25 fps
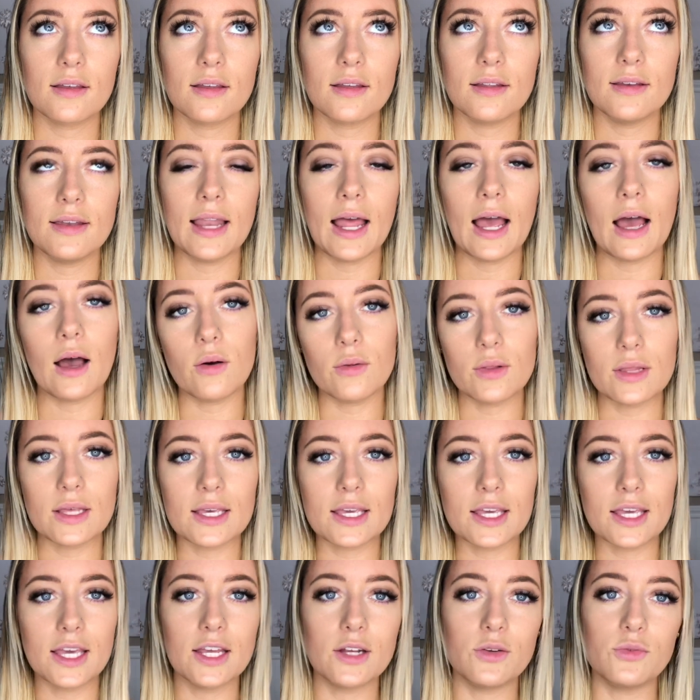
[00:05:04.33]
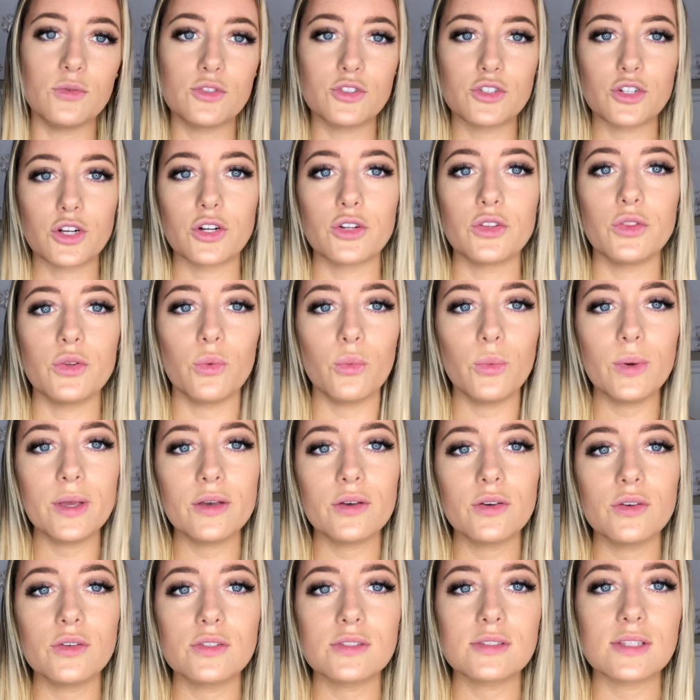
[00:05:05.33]
now like it had turned the
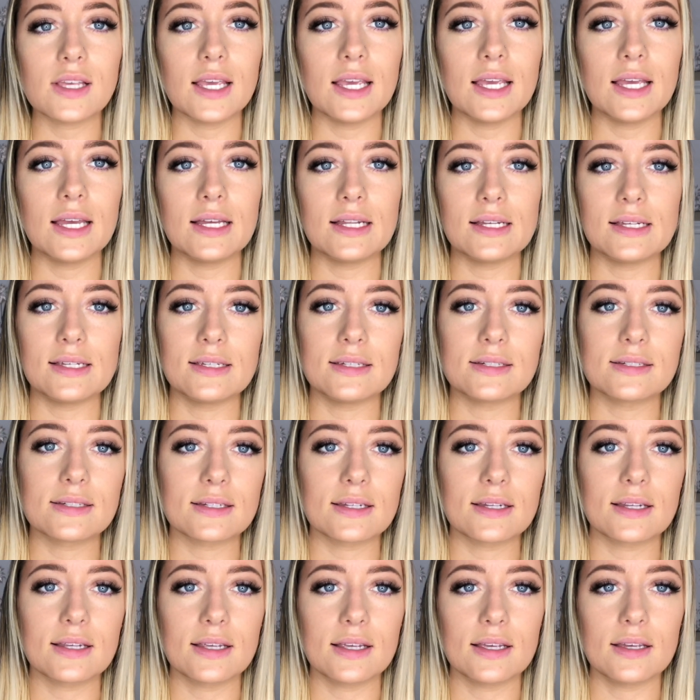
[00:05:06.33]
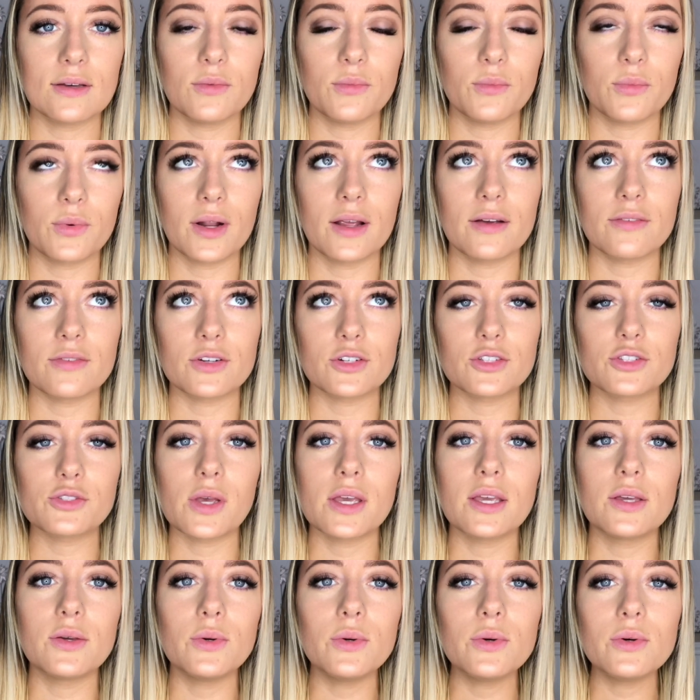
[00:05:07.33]
wheels and whatever. So
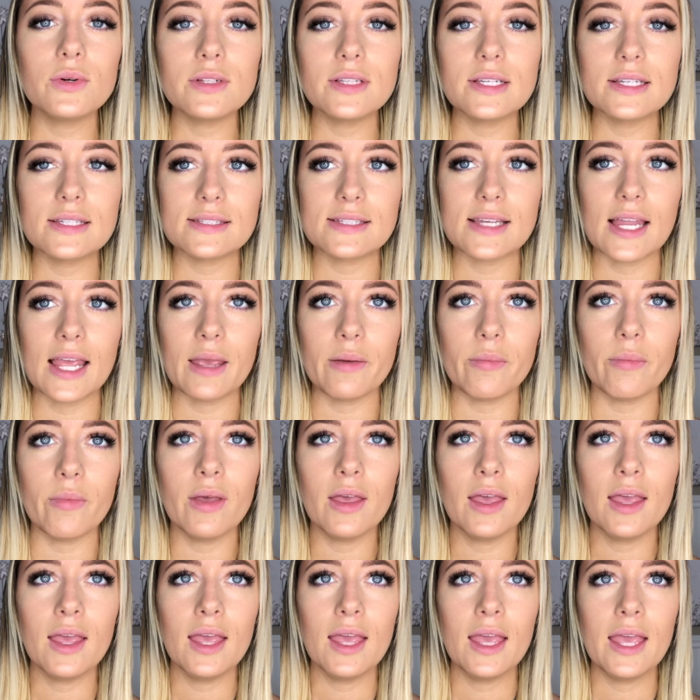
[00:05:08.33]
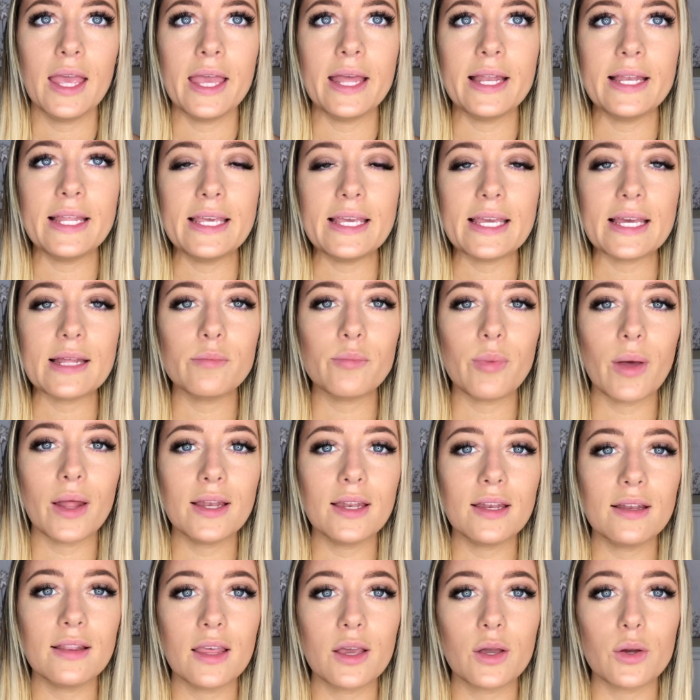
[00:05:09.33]
I Googled his name, and he had been
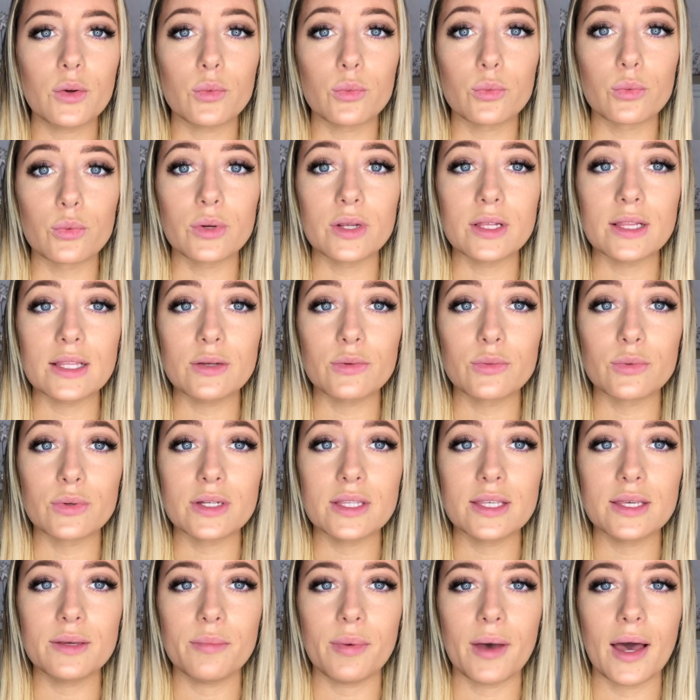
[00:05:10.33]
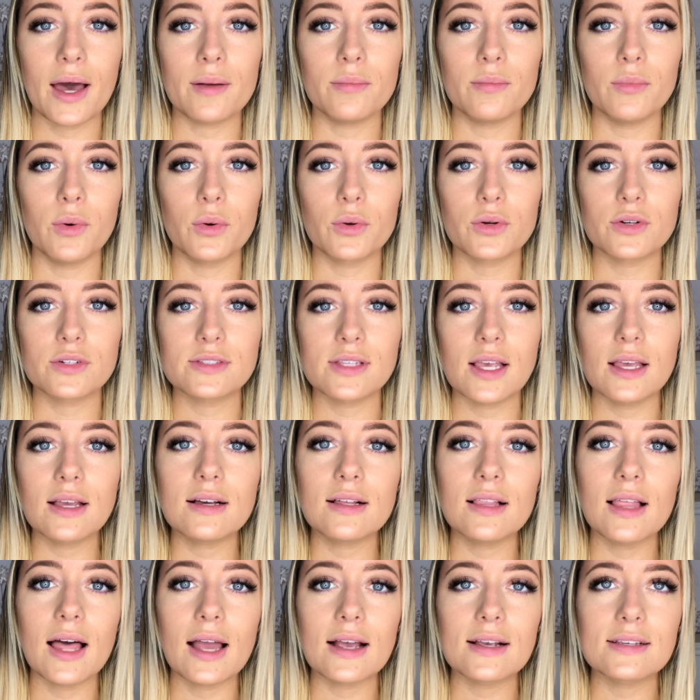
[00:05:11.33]
in like a really, really bad
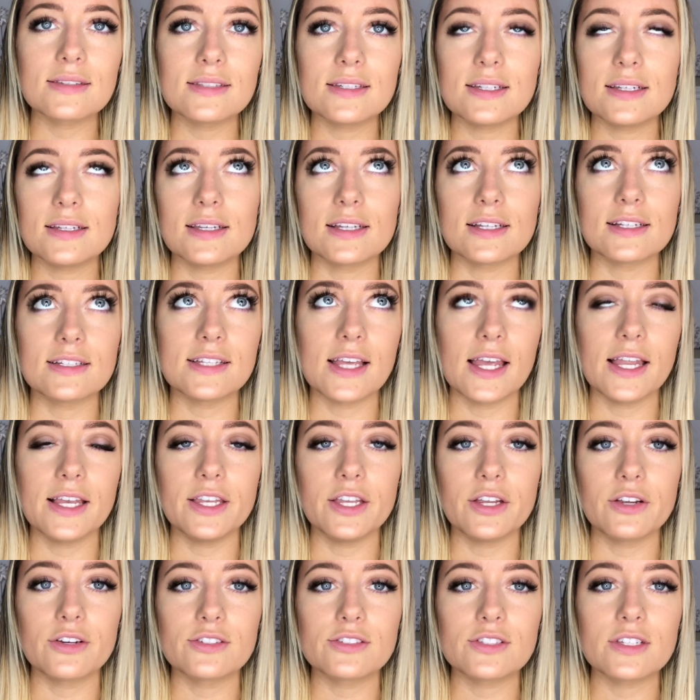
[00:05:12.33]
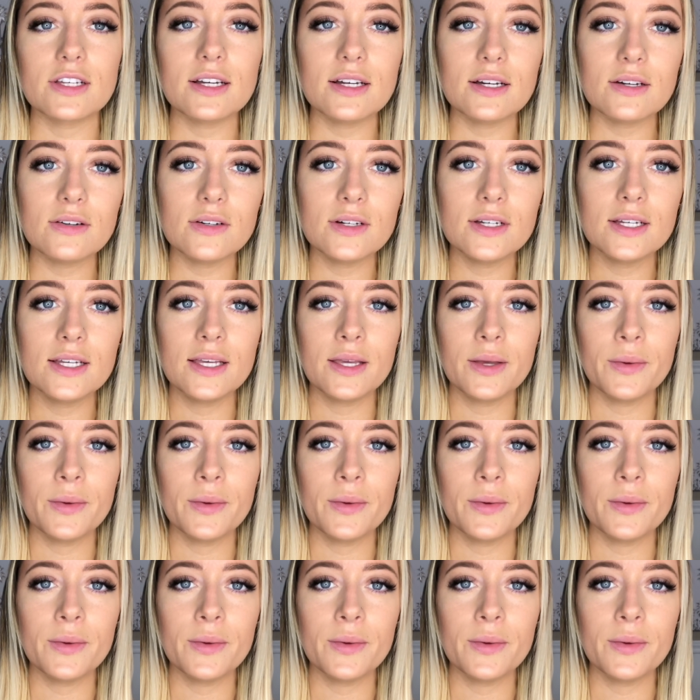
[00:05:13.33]
motorcycle accident like 10 years ago.